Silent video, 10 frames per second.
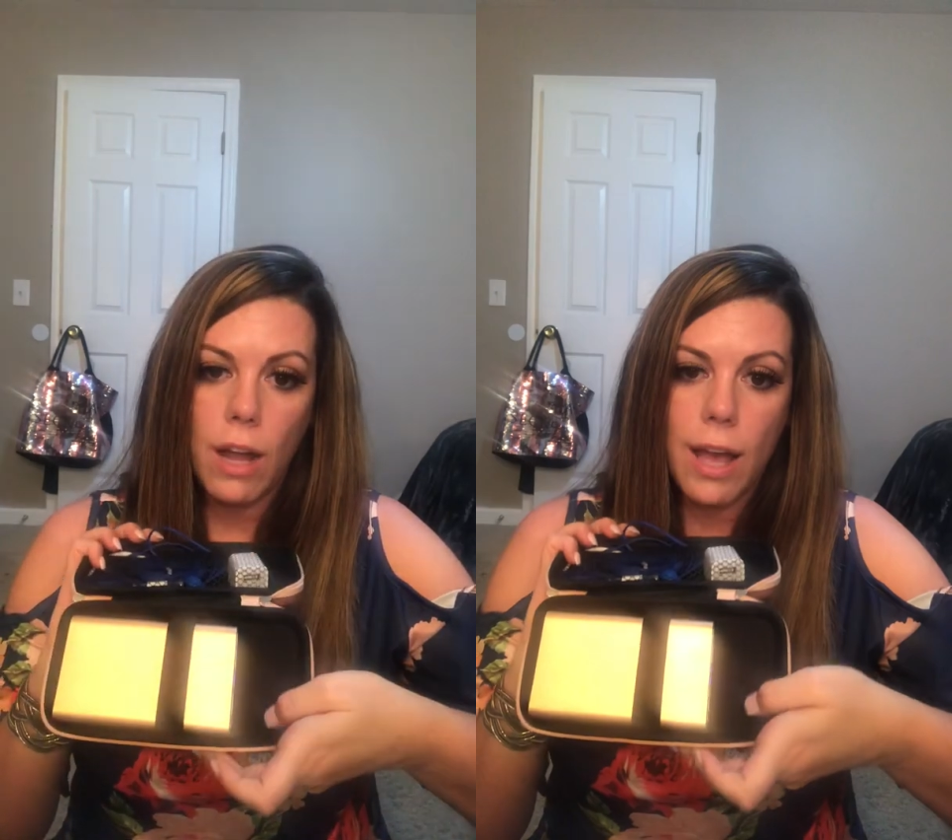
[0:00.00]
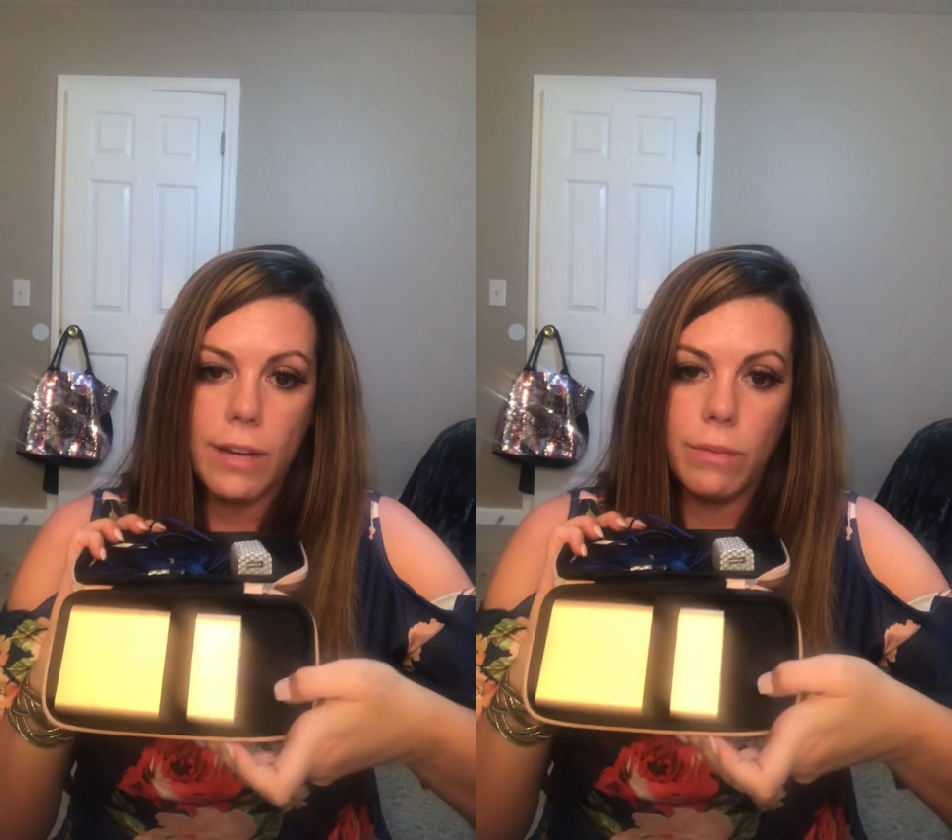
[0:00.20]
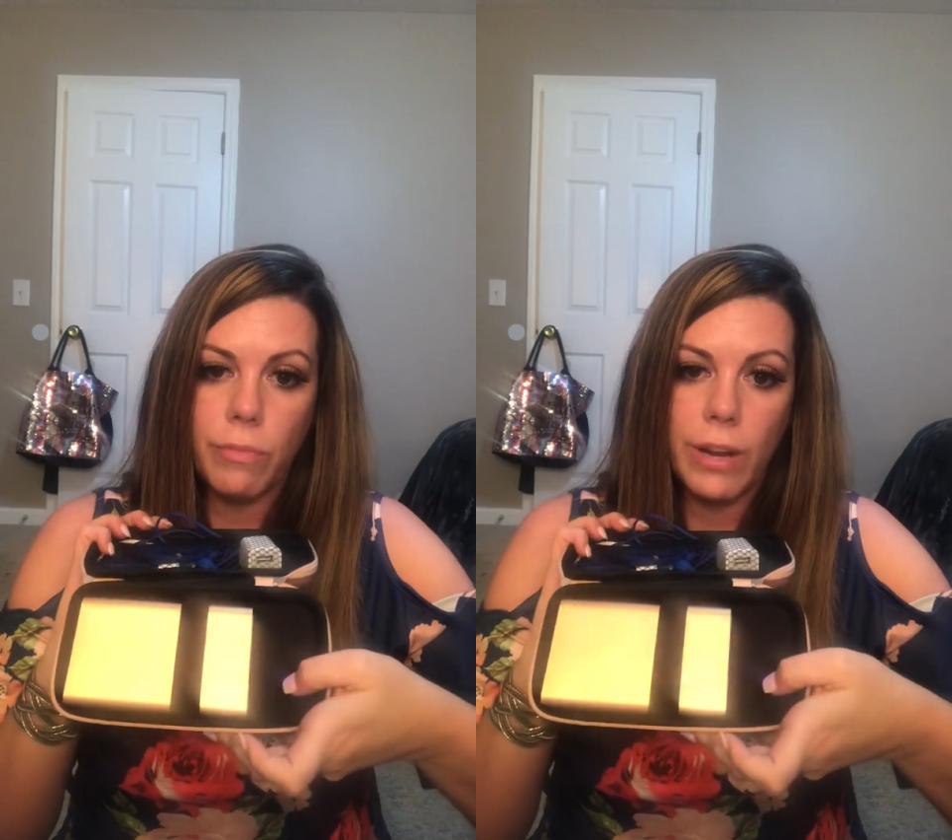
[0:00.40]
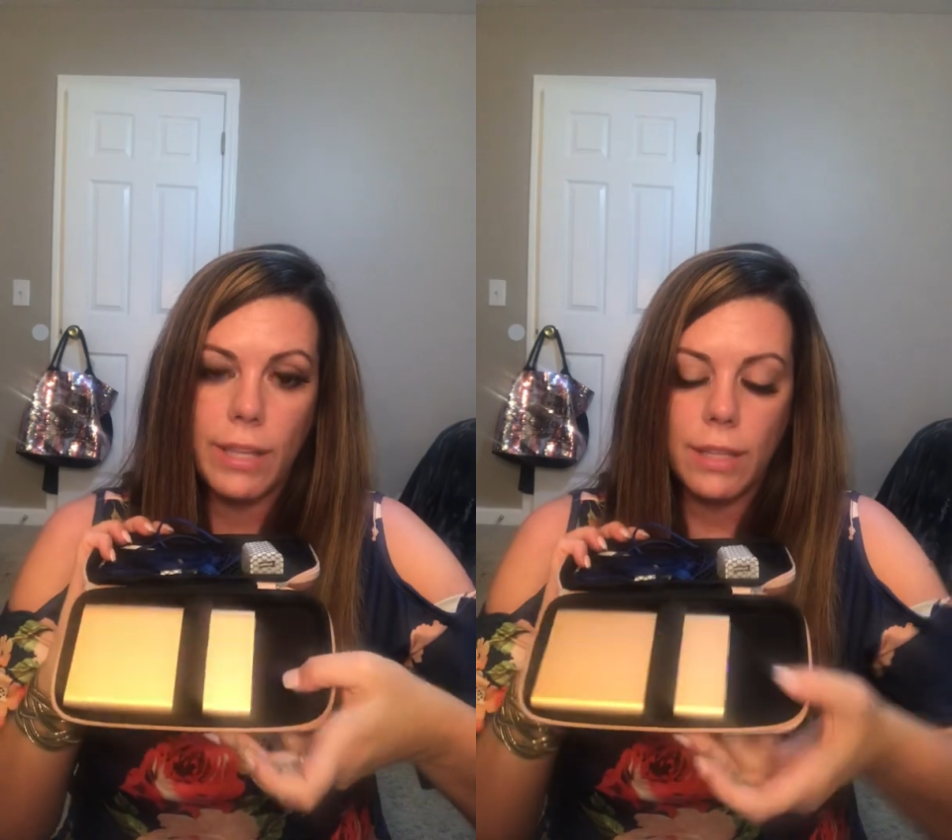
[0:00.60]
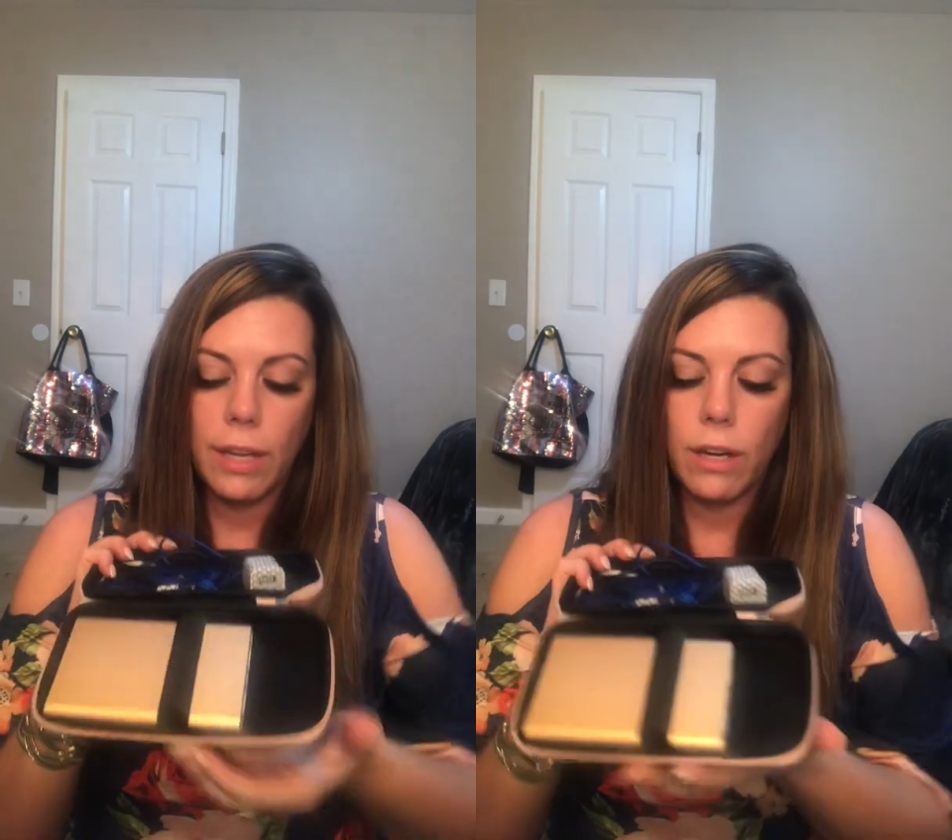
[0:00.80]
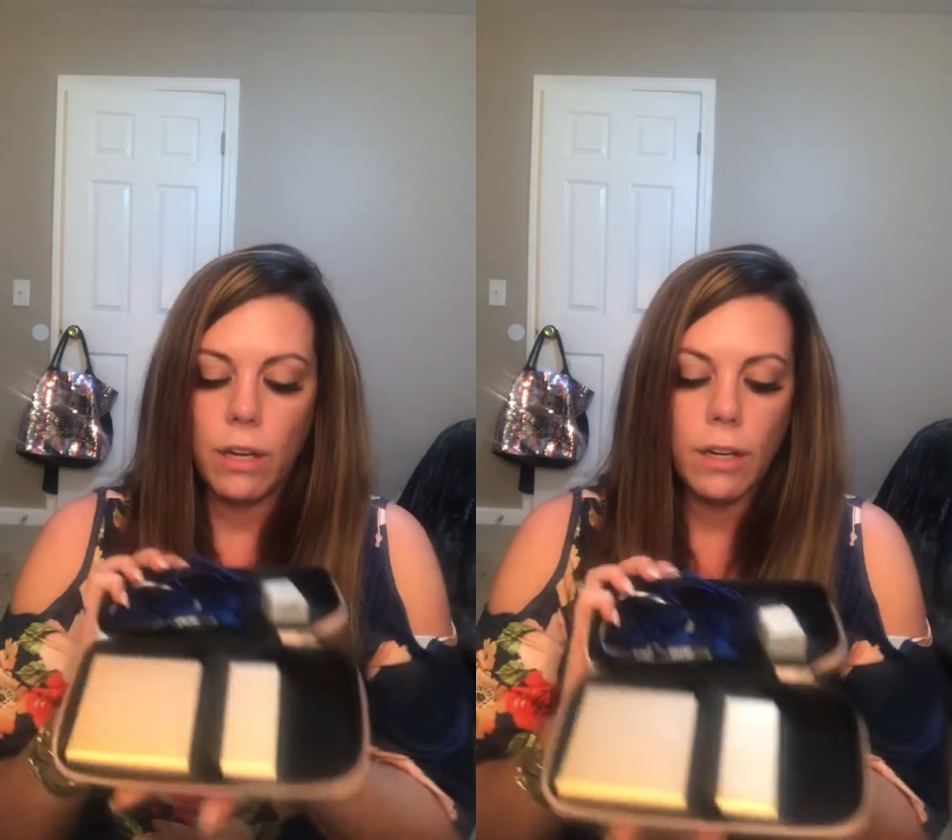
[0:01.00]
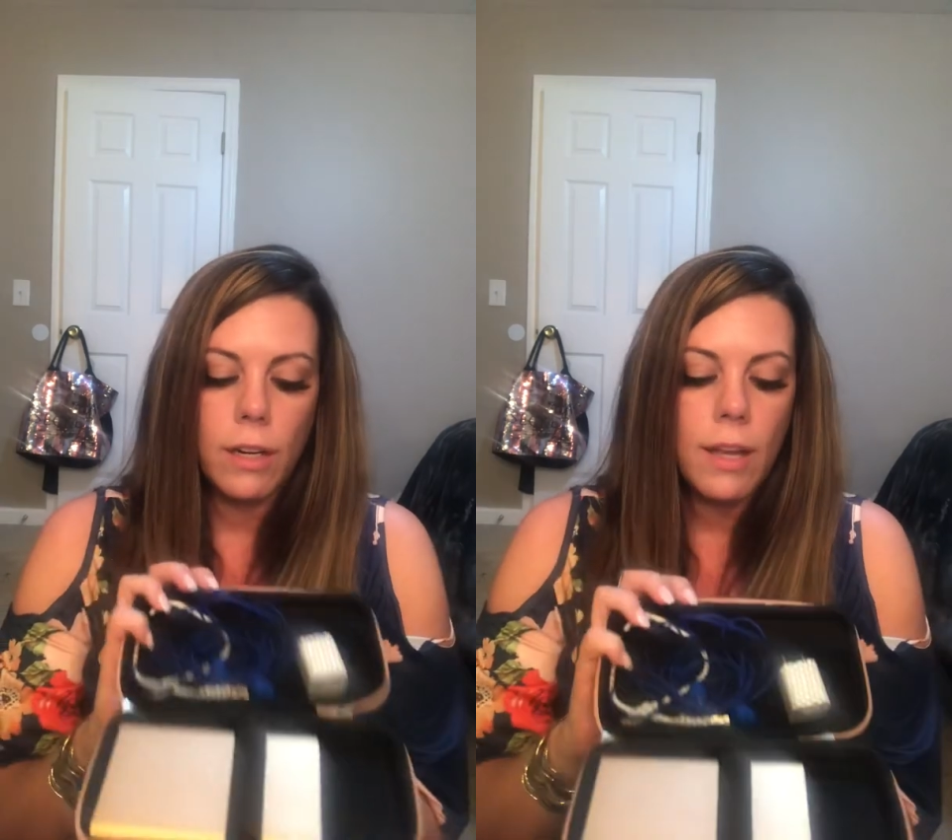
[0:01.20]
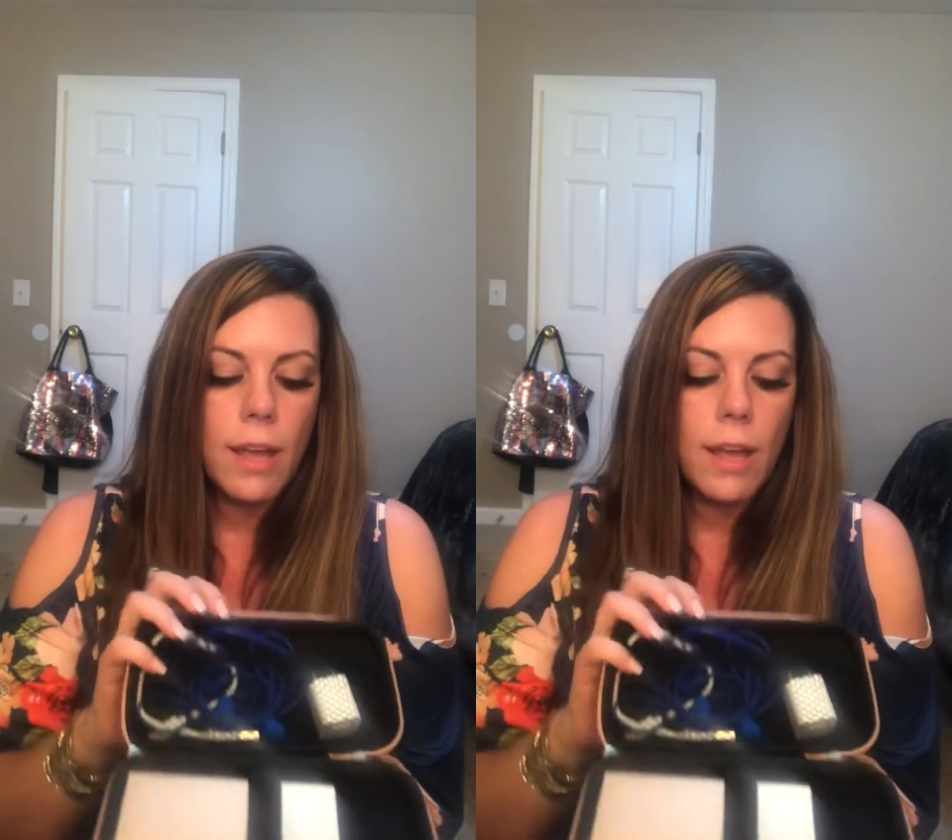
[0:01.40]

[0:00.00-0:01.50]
item right there.